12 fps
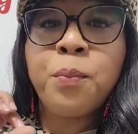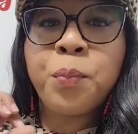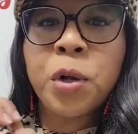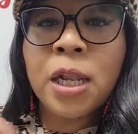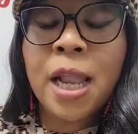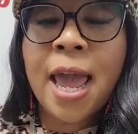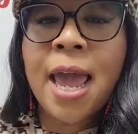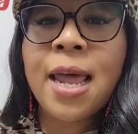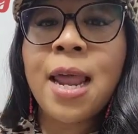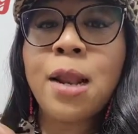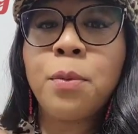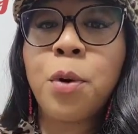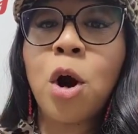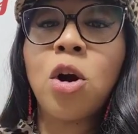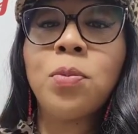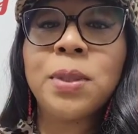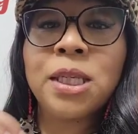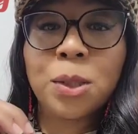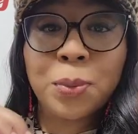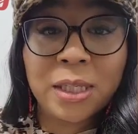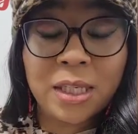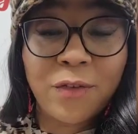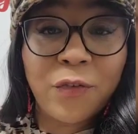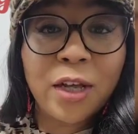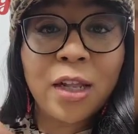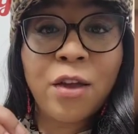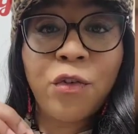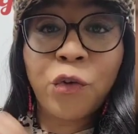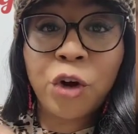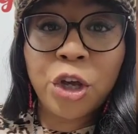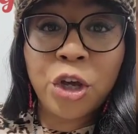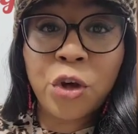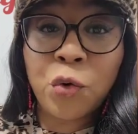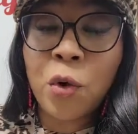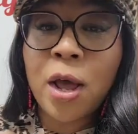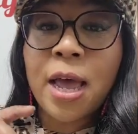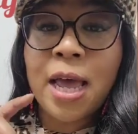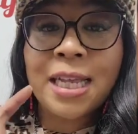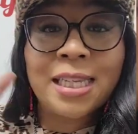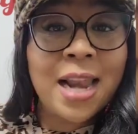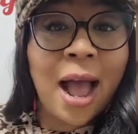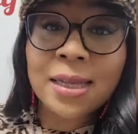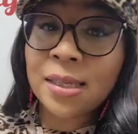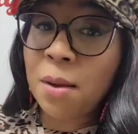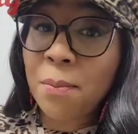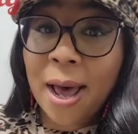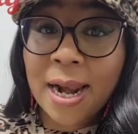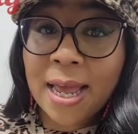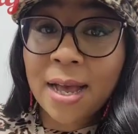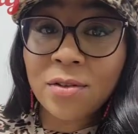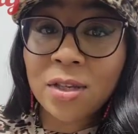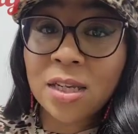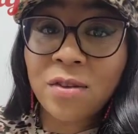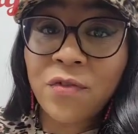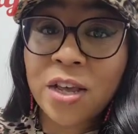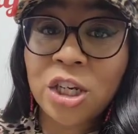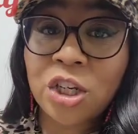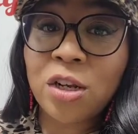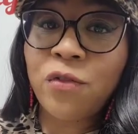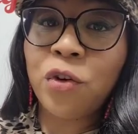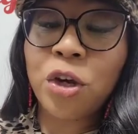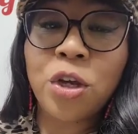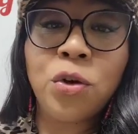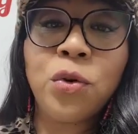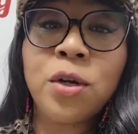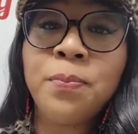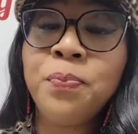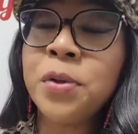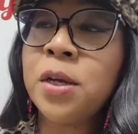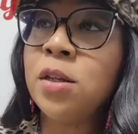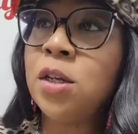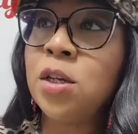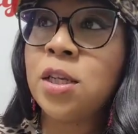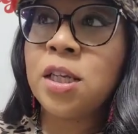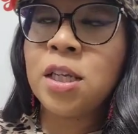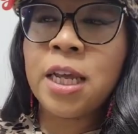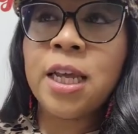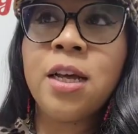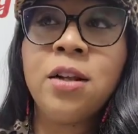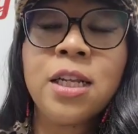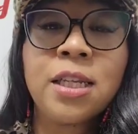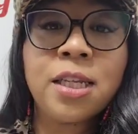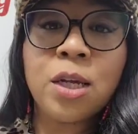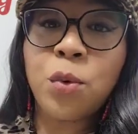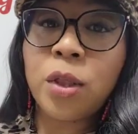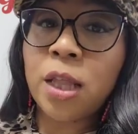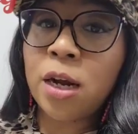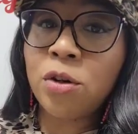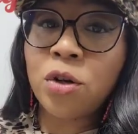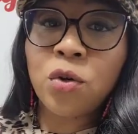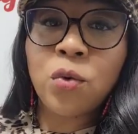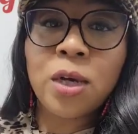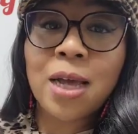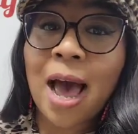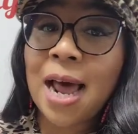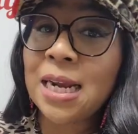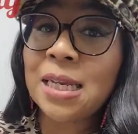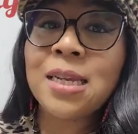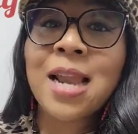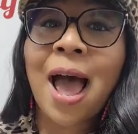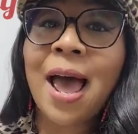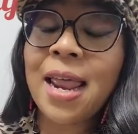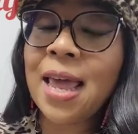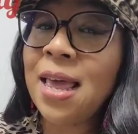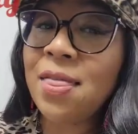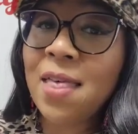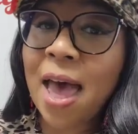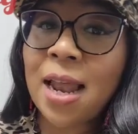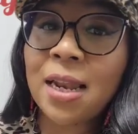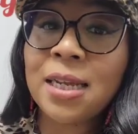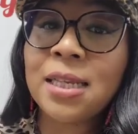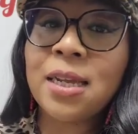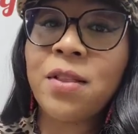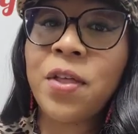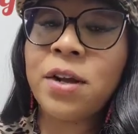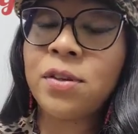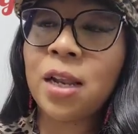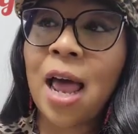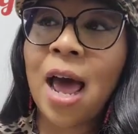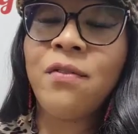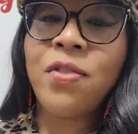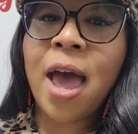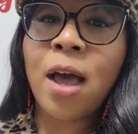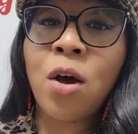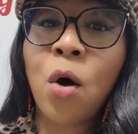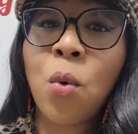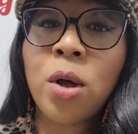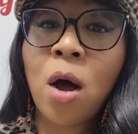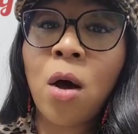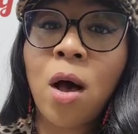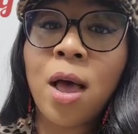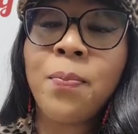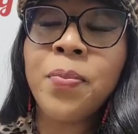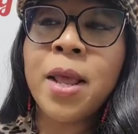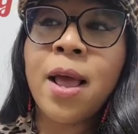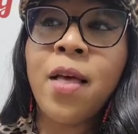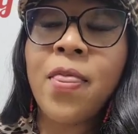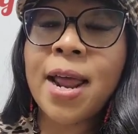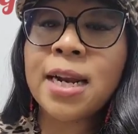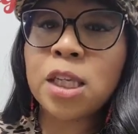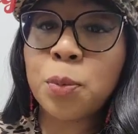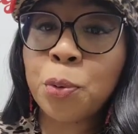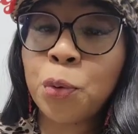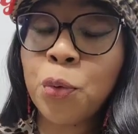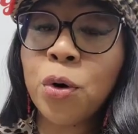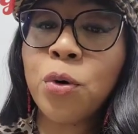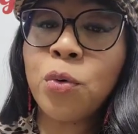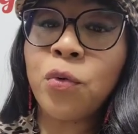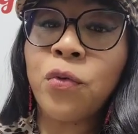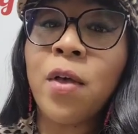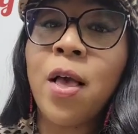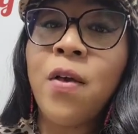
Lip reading: plan and purpose specifically for you. It's not somebody else's vision for you to steal and see what they're doing. God is not in that. Listen, there's a lot of that going on, and that is proof